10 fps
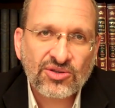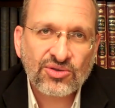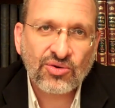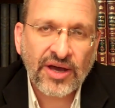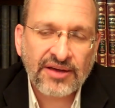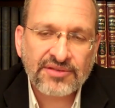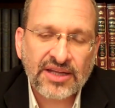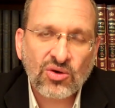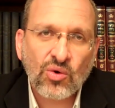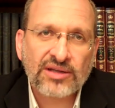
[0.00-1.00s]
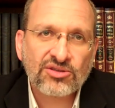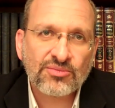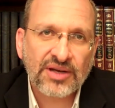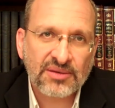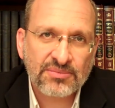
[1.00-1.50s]
to have that
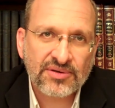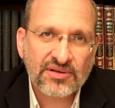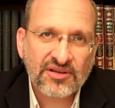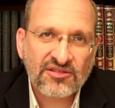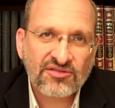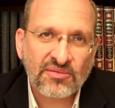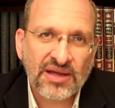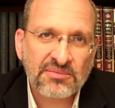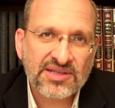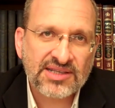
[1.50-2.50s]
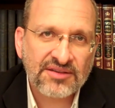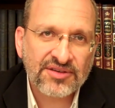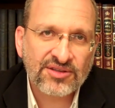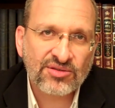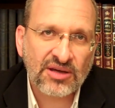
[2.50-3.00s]
quantum leap from number
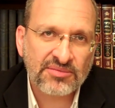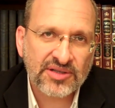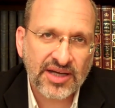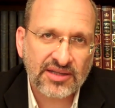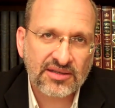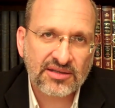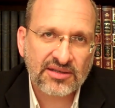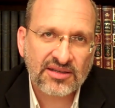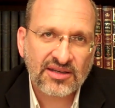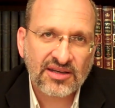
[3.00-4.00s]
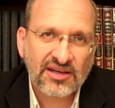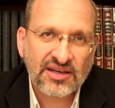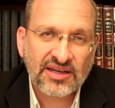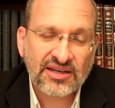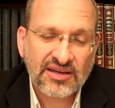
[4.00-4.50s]
7 to number 8.
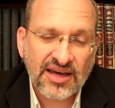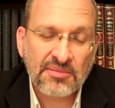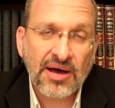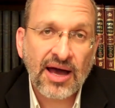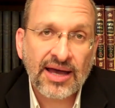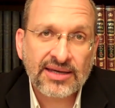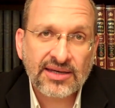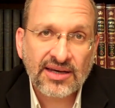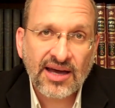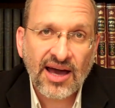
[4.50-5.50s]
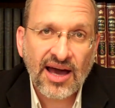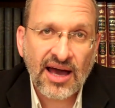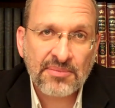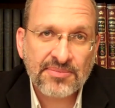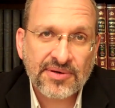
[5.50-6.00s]
High,
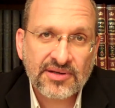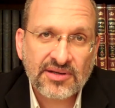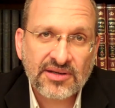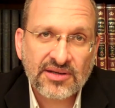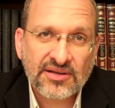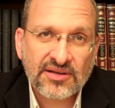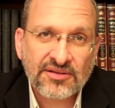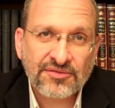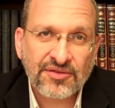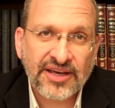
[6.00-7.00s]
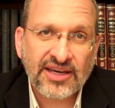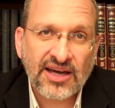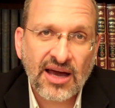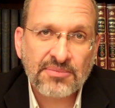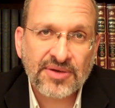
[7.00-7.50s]
up, fleeing
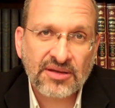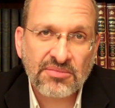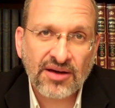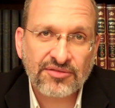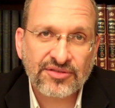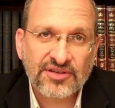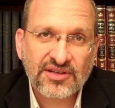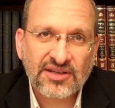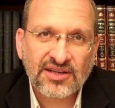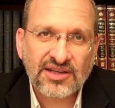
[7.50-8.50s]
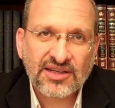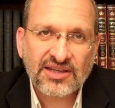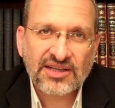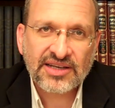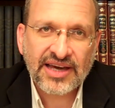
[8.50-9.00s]
up and above.
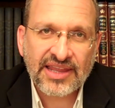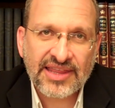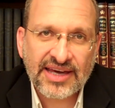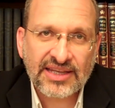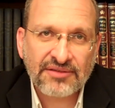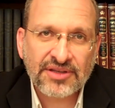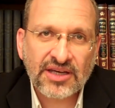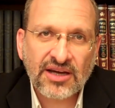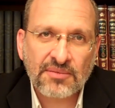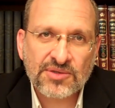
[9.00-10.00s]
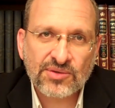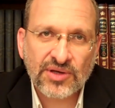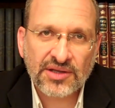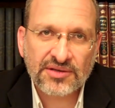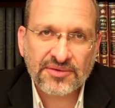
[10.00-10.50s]
And then everything comes
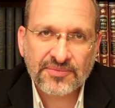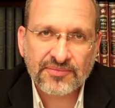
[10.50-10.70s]
together.